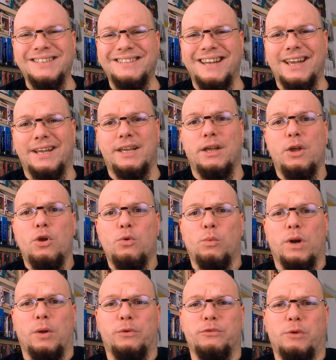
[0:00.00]
deck
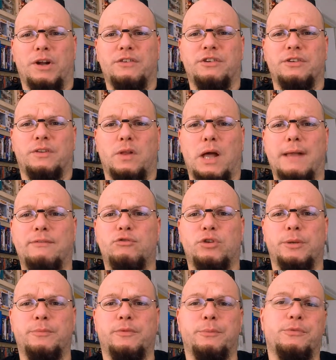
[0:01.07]
when I was watching the live
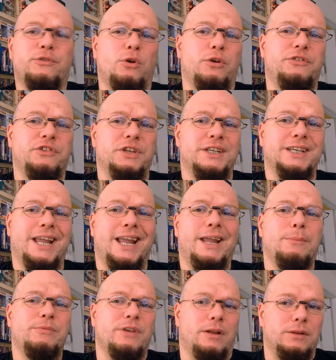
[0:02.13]
stream from Star City
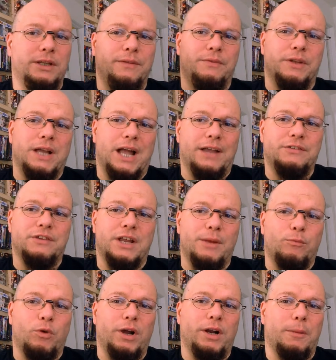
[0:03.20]
Games. I'll leave the guy's
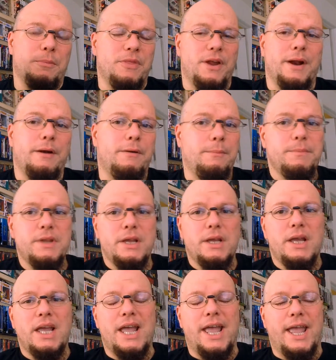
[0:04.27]
name right up there,
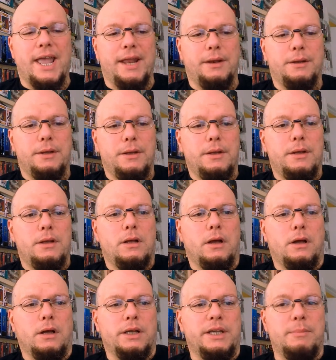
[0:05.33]
and
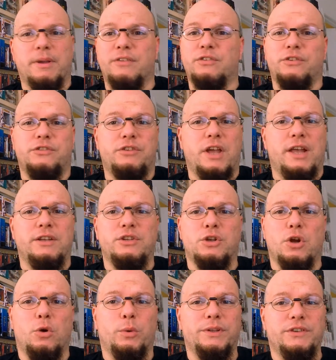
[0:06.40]
he basically said,
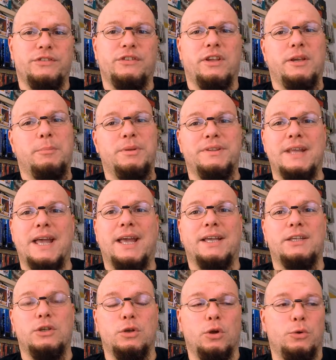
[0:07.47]
you know, in this type of
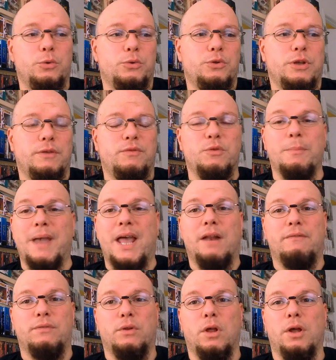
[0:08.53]
deck, you know, if you
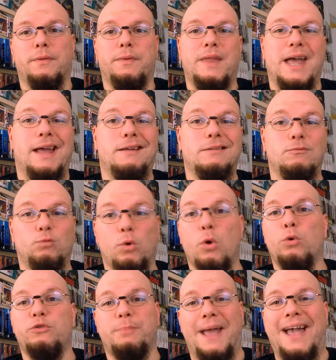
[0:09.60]
mana flood that
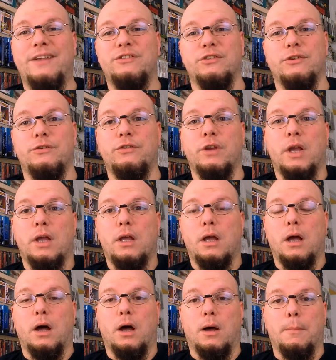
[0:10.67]
Rogue's Passage,
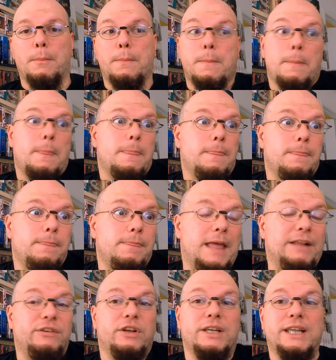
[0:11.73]

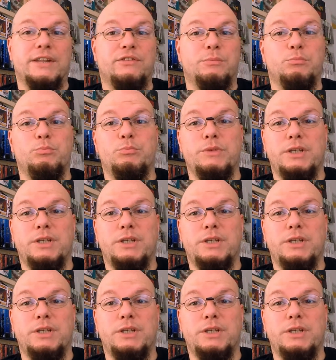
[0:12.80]
that's going to get some